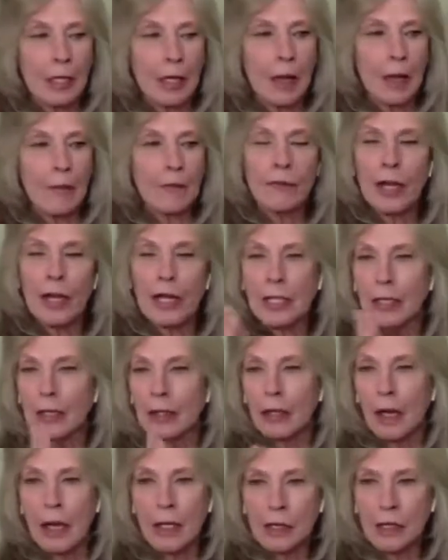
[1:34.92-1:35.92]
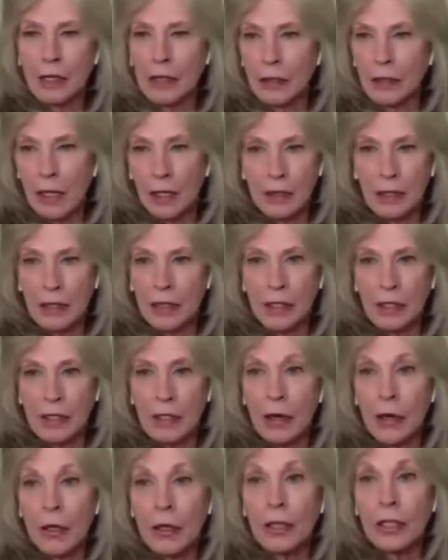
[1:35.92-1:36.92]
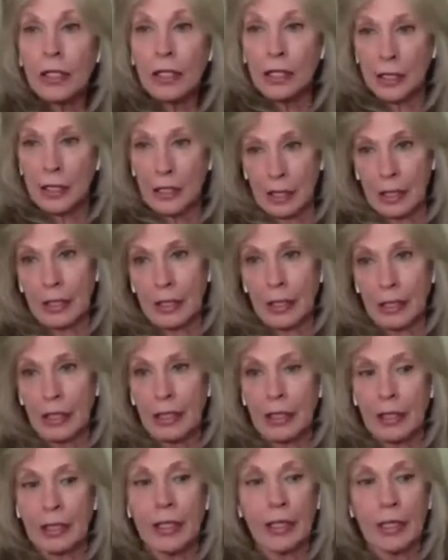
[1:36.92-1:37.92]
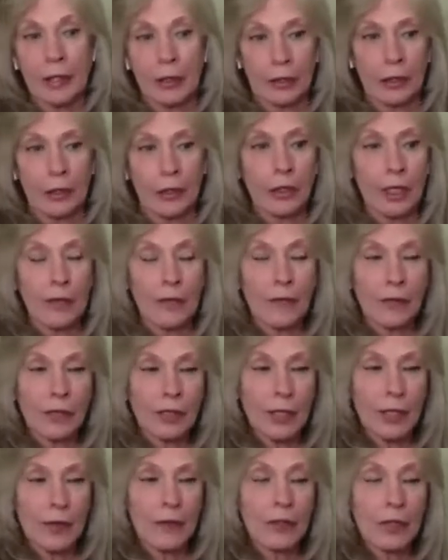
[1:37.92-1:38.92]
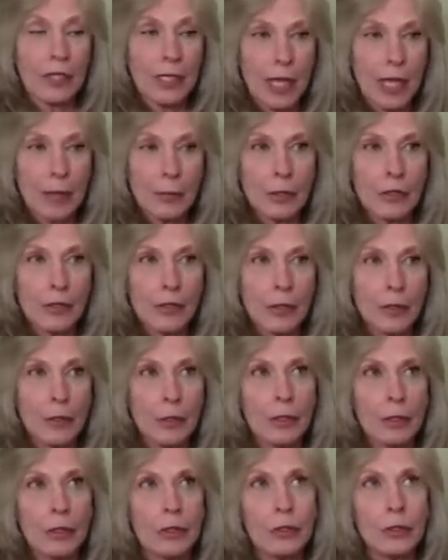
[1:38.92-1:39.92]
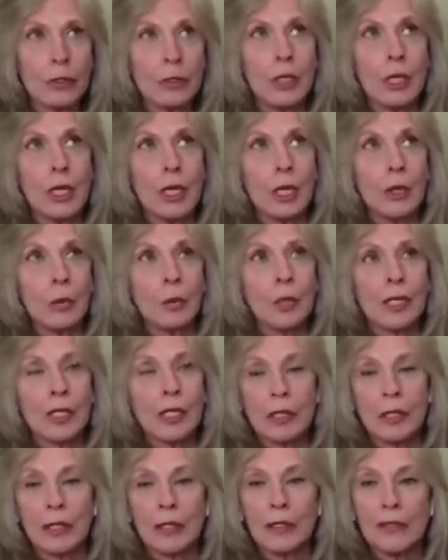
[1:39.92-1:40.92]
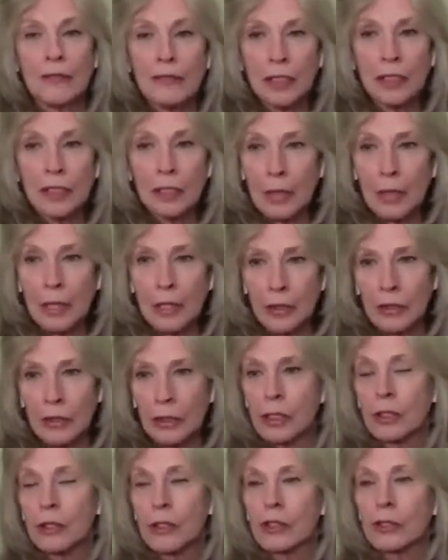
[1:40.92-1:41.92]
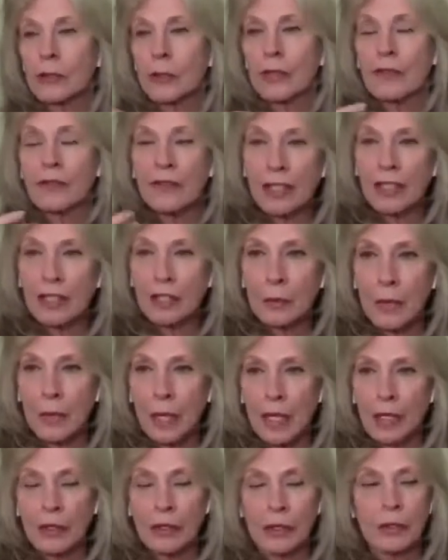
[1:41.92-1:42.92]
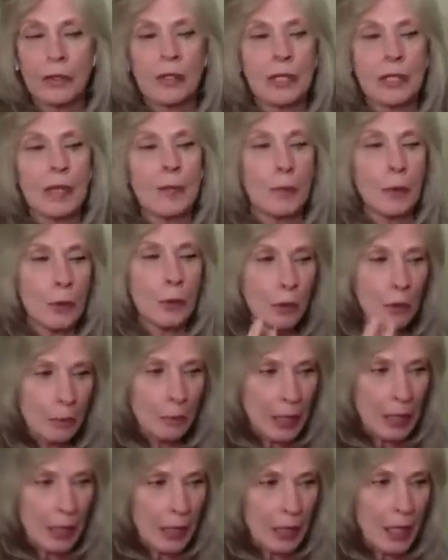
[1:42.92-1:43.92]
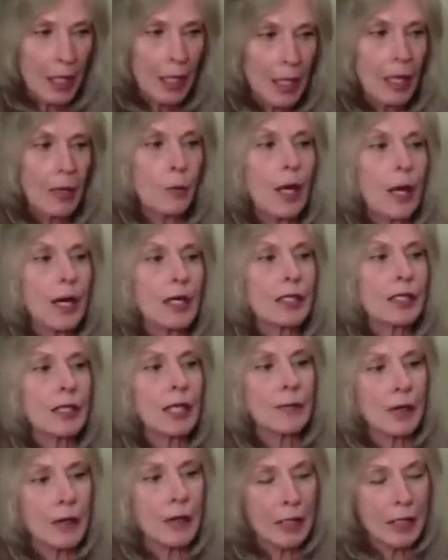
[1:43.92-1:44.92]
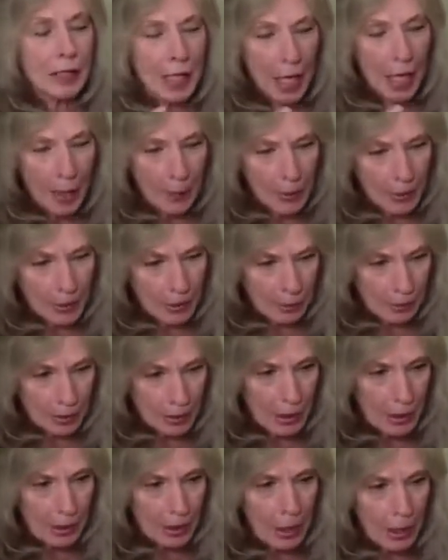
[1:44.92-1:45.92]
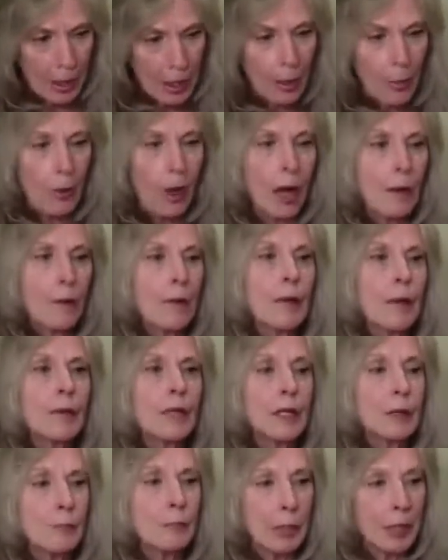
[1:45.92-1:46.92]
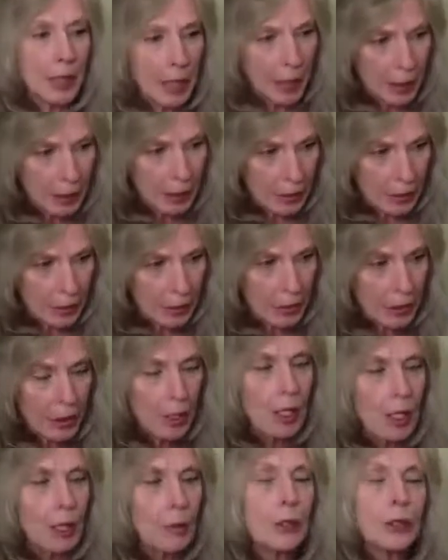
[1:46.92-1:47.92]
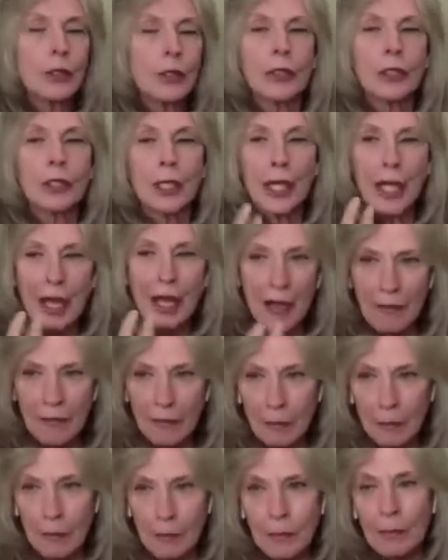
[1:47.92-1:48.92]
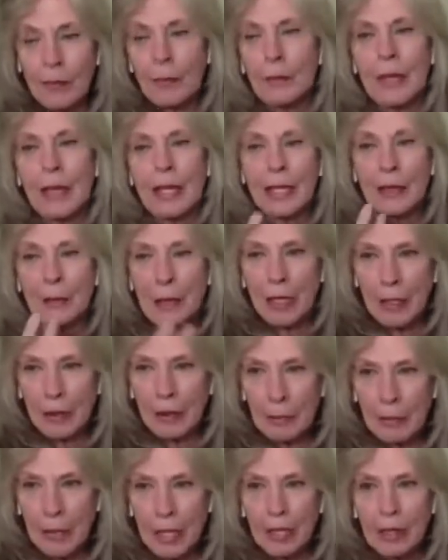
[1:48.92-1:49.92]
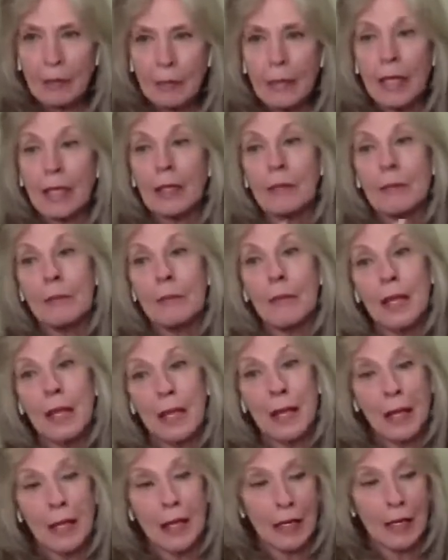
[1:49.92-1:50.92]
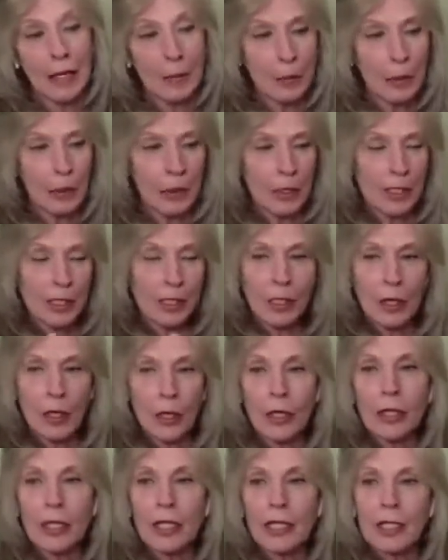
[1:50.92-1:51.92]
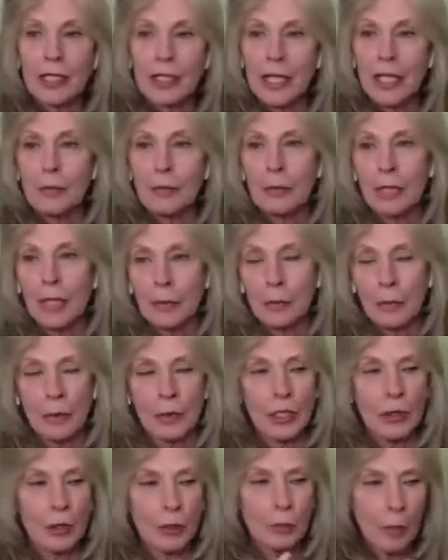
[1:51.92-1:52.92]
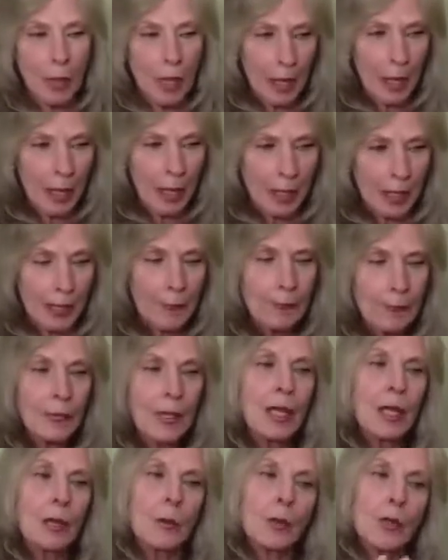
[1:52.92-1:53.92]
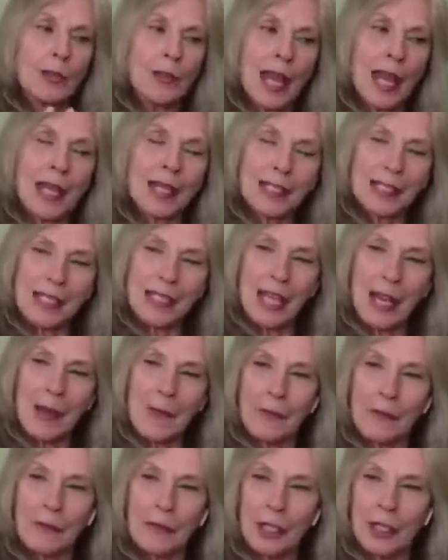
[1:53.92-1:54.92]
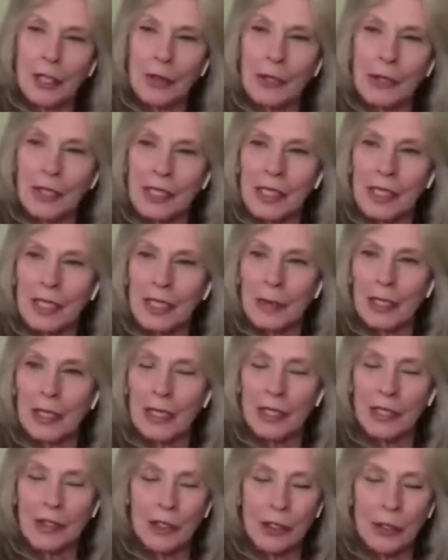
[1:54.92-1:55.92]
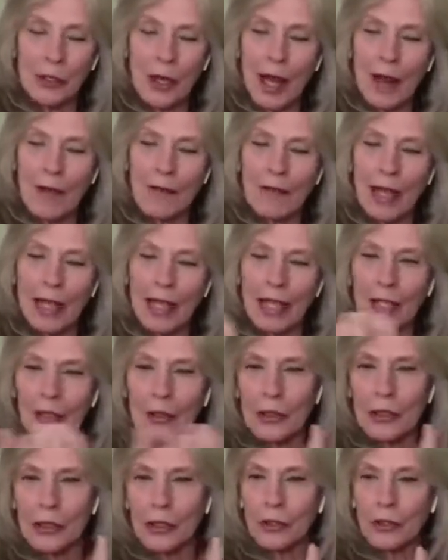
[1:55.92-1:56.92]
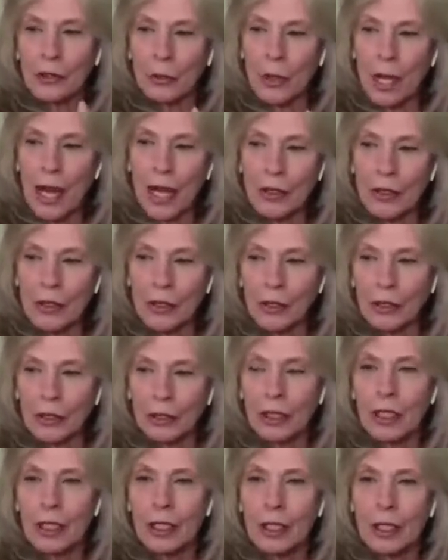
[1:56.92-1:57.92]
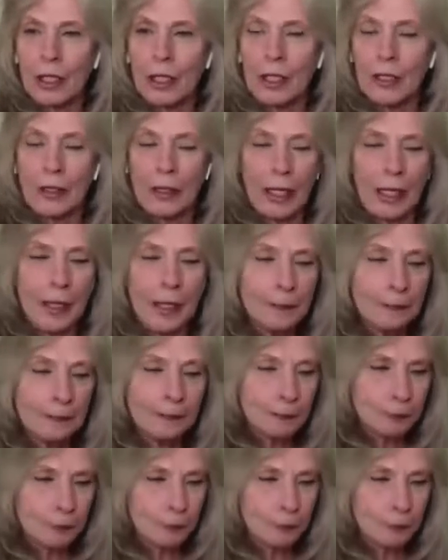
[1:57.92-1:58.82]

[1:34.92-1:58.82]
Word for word: I'm finding lots and lots of discarnates in in there. You know, like for for example, someone who runs a lot of victim energy, who's been victimized. So it's that poor me. Why does life always happen to me? Why am I being punished? Well, you're going to have many, many, many, many, many more discarnates, dead people in your body with that same frequency because you have that energy attraction. Okay.